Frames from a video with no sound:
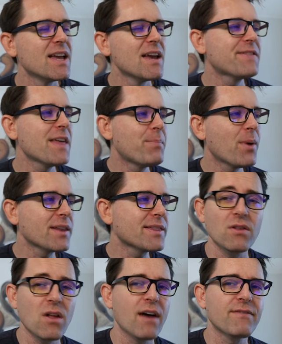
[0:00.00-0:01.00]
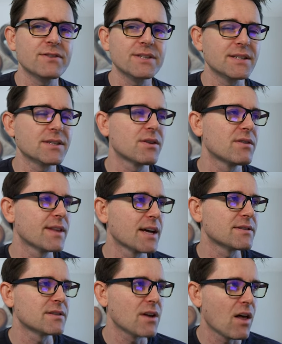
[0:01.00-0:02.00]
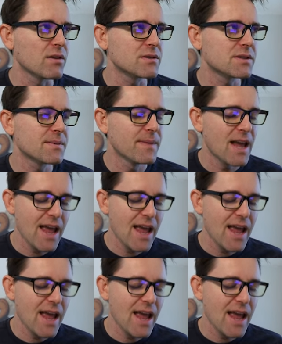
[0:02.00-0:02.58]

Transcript: if they bought the lot for $600,000